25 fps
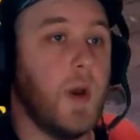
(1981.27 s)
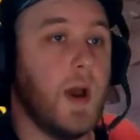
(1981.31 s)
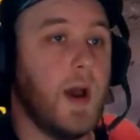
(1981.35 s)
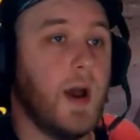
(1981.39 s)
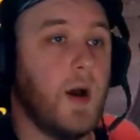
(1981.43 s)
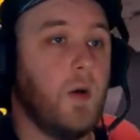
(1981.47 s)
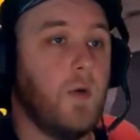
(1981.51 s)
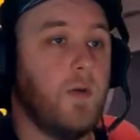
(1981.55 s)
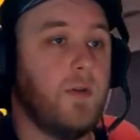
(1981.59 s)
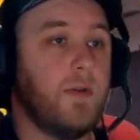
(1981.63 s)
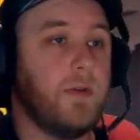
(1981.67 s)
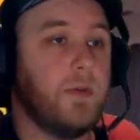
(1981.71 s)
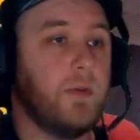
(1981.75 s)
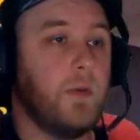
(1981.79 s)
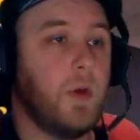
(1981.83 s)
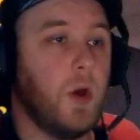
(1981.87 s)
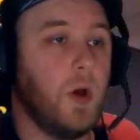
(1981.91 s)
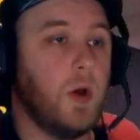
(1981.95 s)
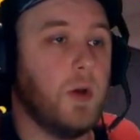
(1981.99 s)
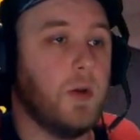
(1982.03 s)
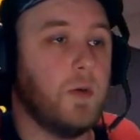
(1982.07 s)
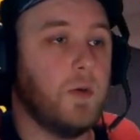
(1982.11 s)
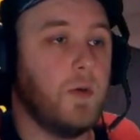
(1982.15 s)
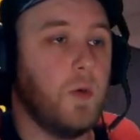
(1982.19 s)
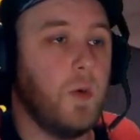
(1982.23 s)
health
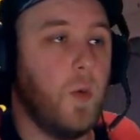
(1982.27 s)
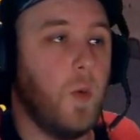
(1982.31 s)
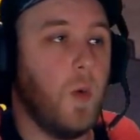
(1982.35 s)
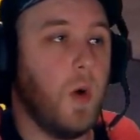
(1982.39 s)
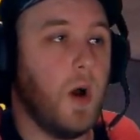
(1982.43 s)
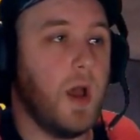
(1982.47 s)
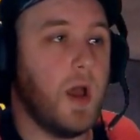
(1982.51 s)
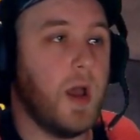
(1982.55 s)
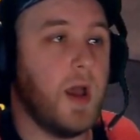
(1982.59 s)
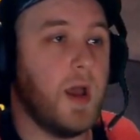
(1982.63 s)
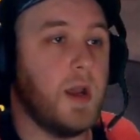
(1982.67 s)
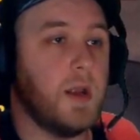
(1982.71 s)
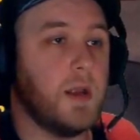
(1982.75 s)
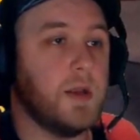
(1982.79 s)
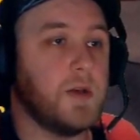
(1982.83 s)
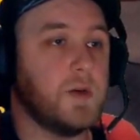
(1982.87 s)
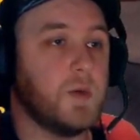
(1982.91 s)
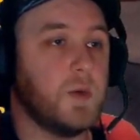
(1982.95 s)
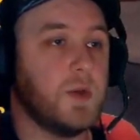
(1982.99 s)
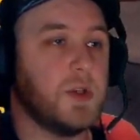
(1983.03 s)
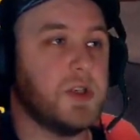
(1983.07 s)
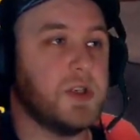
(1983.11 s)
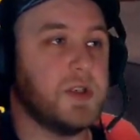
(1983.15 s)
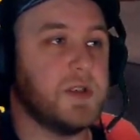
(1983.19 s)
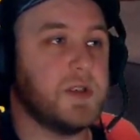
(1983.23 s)
on Y Island,
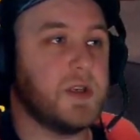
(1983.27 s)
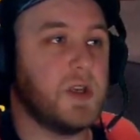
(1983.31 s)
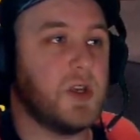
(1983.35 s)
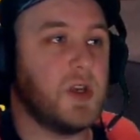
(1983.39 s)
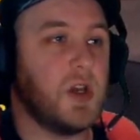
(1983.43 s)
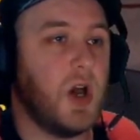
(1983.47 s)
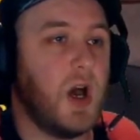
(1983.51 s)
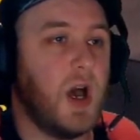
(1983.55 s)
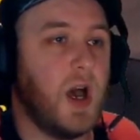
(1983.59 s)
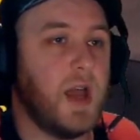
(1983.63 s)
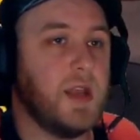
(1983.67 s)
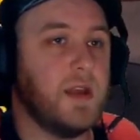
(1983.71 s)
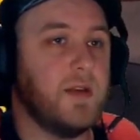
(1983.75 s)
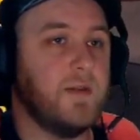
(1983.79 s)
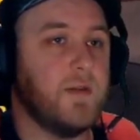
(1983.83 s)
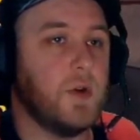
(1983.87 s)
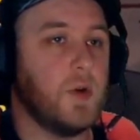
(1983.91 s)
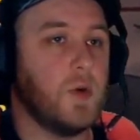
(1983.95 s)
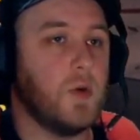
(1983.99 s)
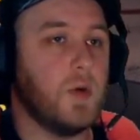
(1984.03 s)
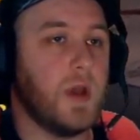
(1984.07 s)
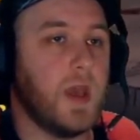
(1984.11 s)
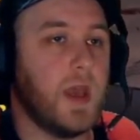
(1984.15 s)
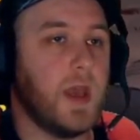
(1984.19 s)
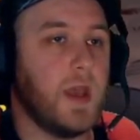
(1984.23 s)
which is kind of
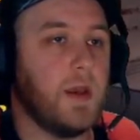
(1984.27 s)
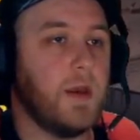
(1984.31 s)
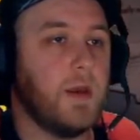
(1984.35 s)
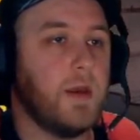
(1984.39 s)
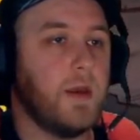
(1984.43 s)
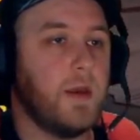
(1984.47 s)
annoying.